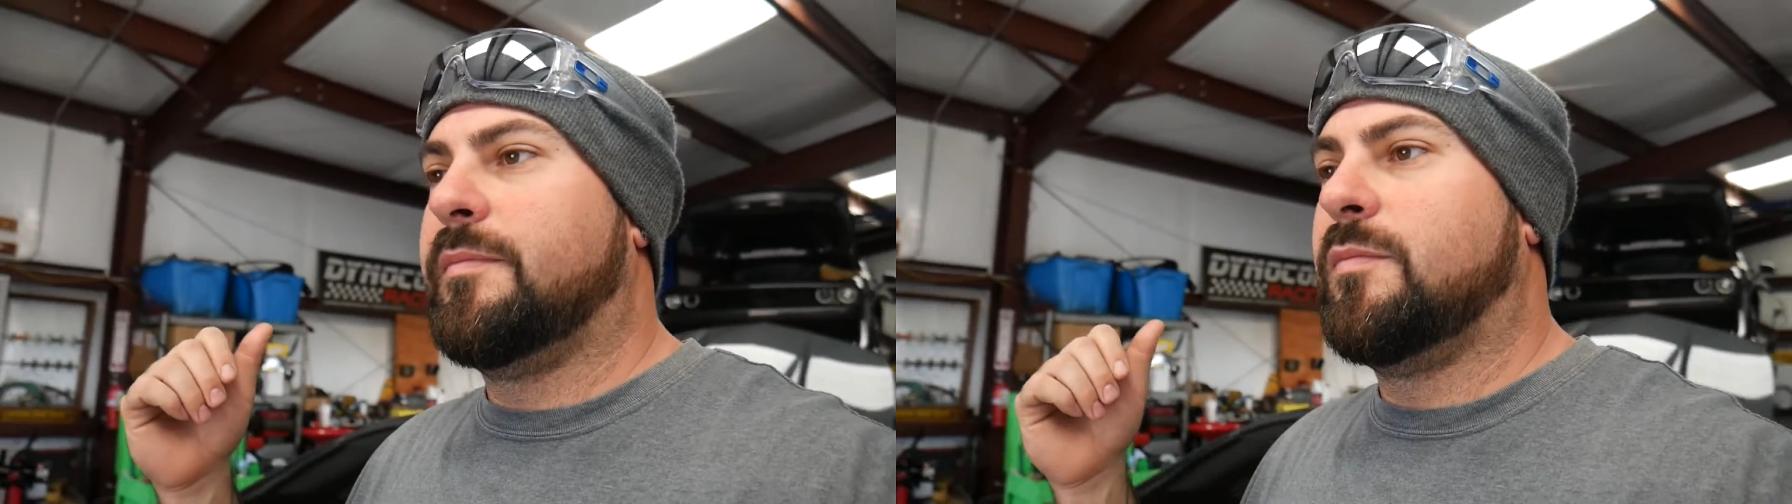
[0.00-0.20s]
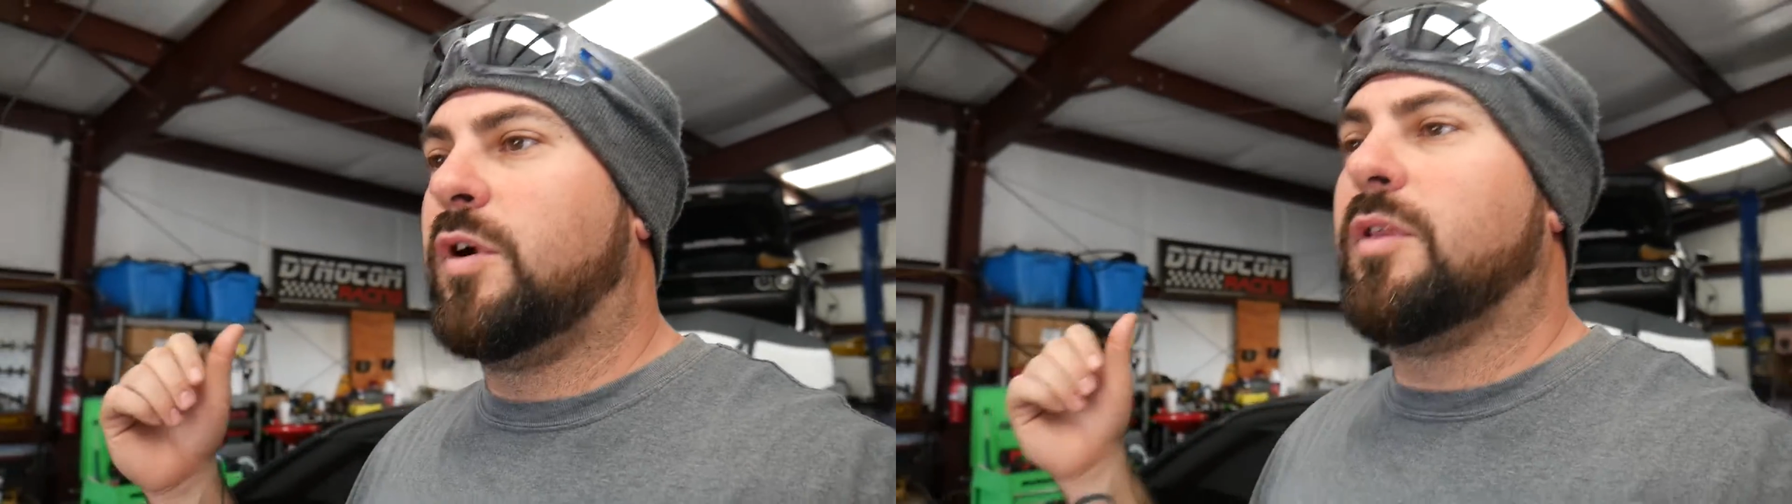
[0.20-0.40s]

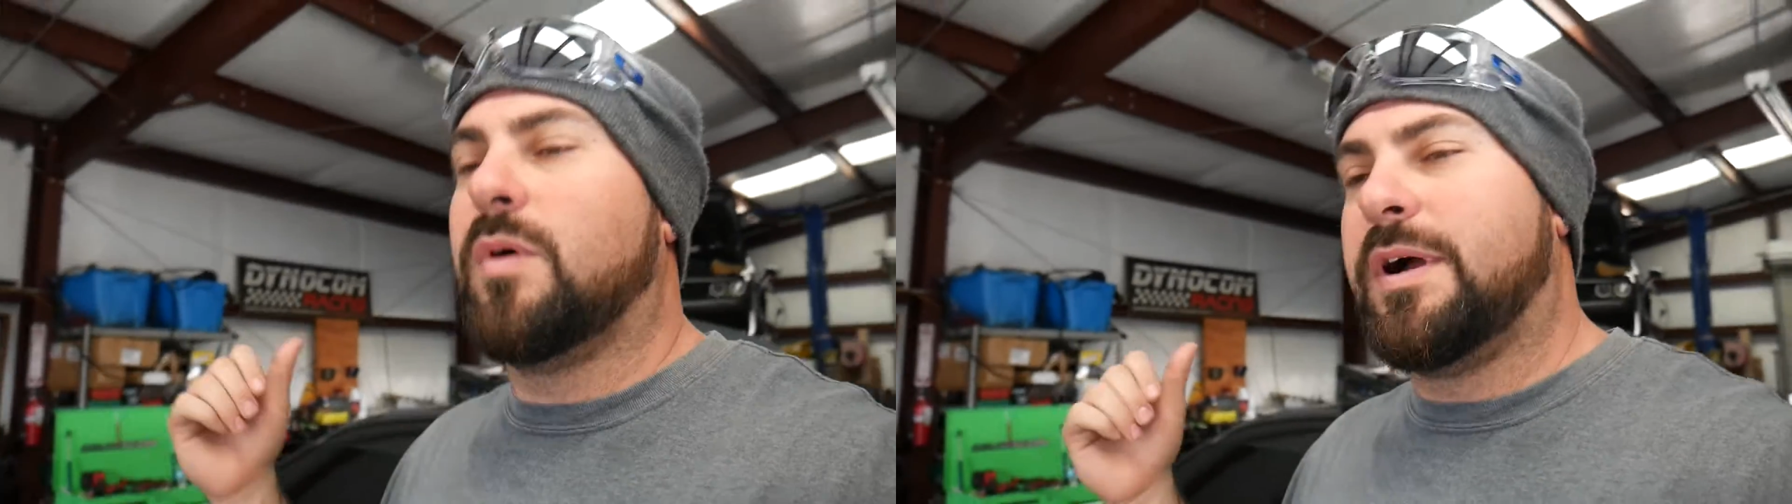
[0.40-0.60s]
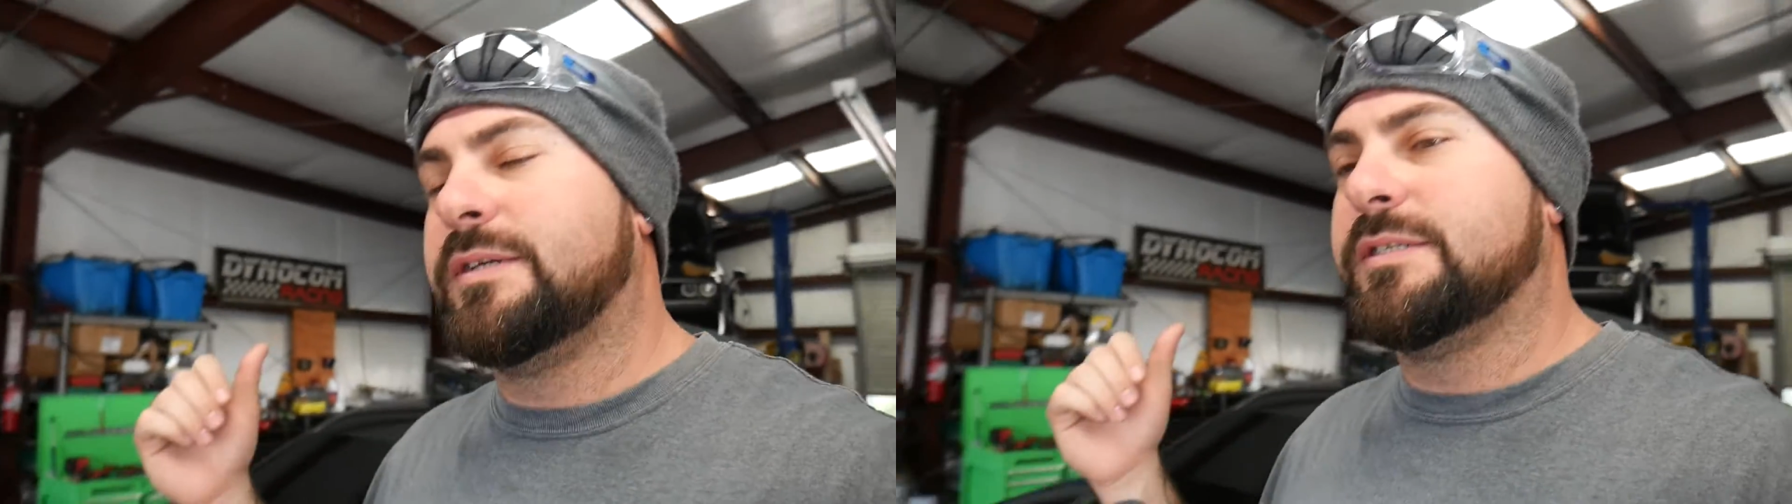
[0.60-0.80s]
one of the
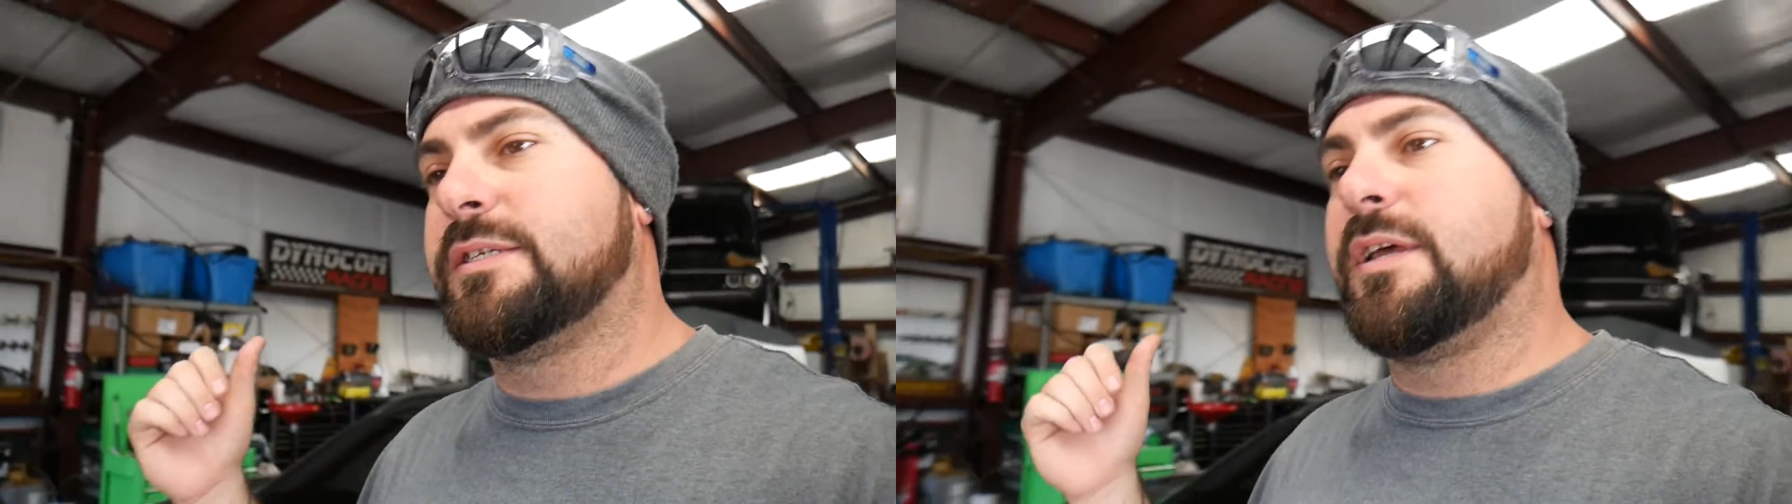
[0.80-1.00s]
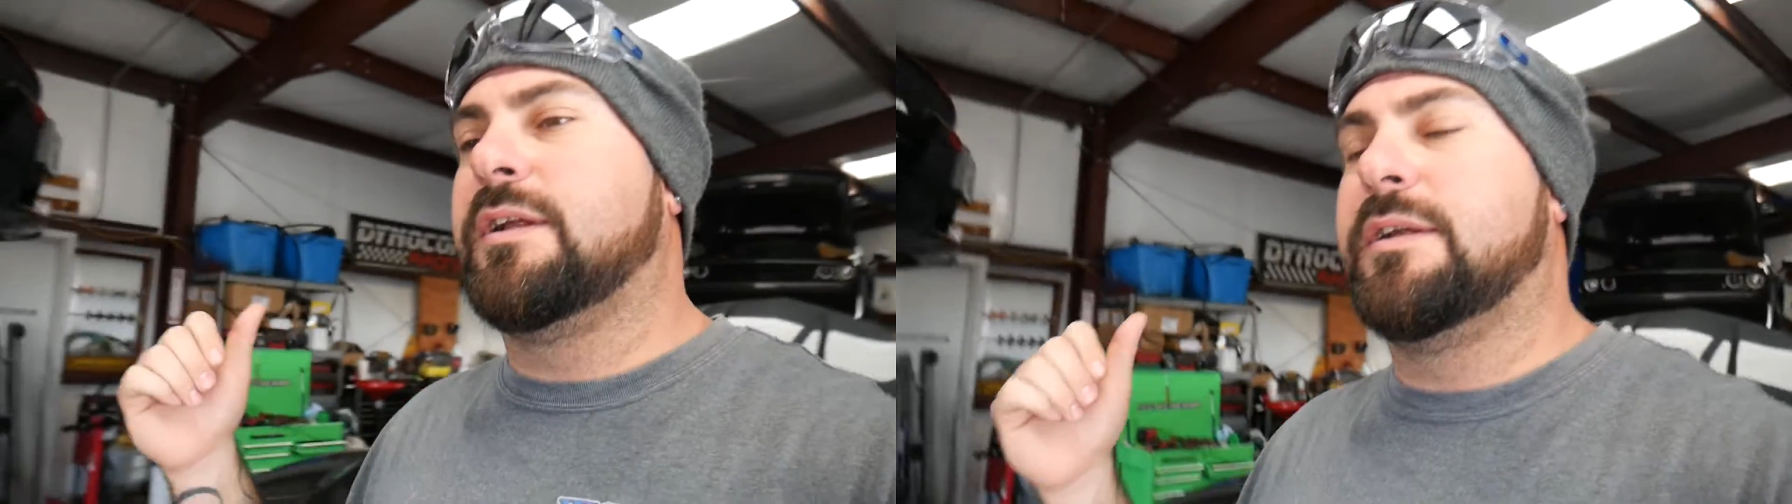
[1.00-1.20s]
wires is
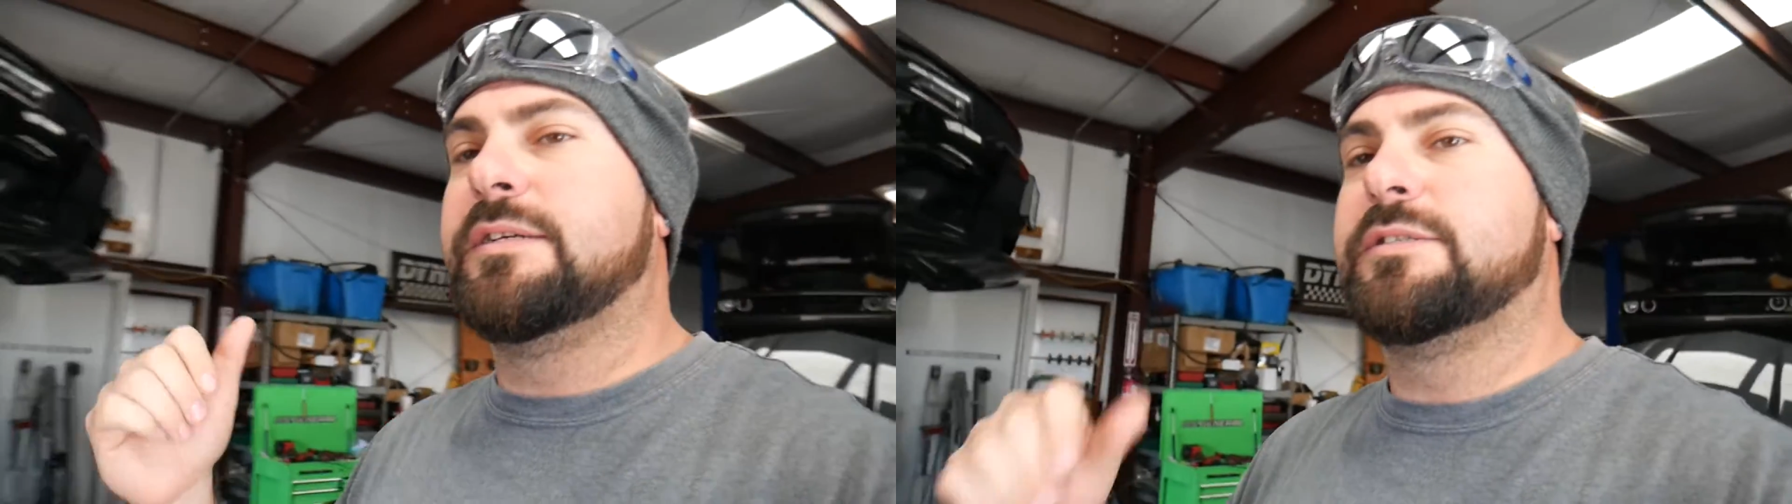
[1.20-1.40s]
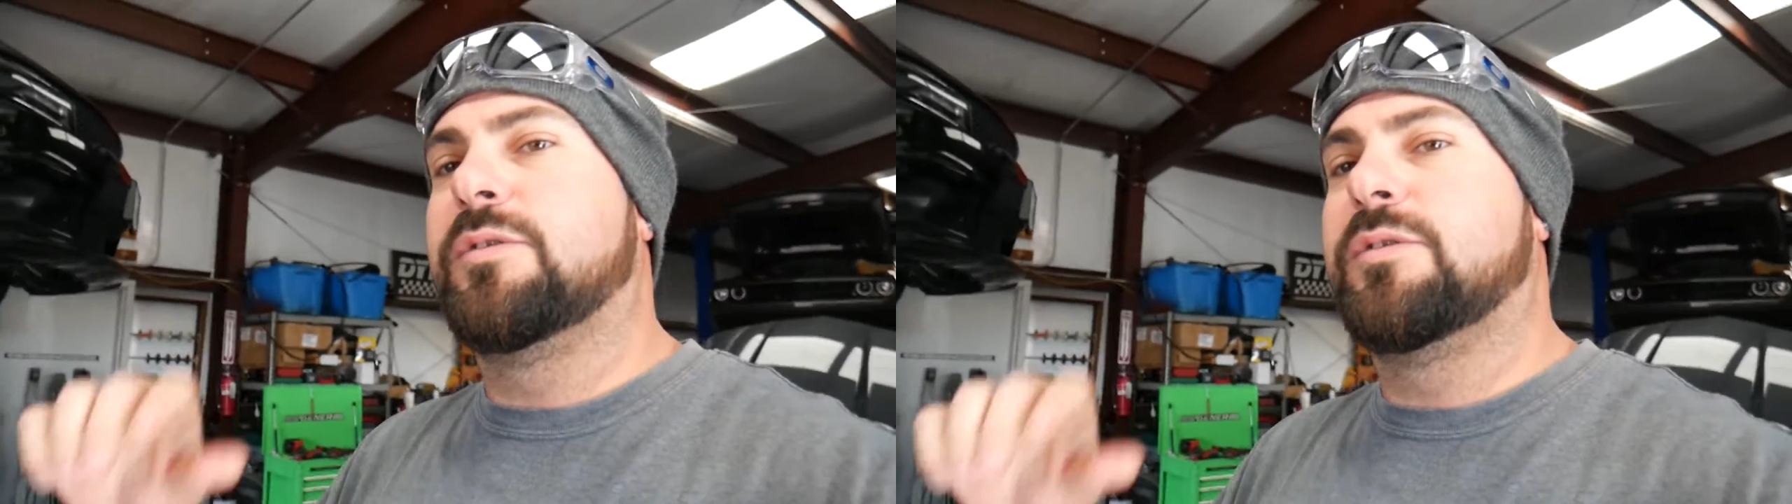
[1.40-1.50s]
cut on it,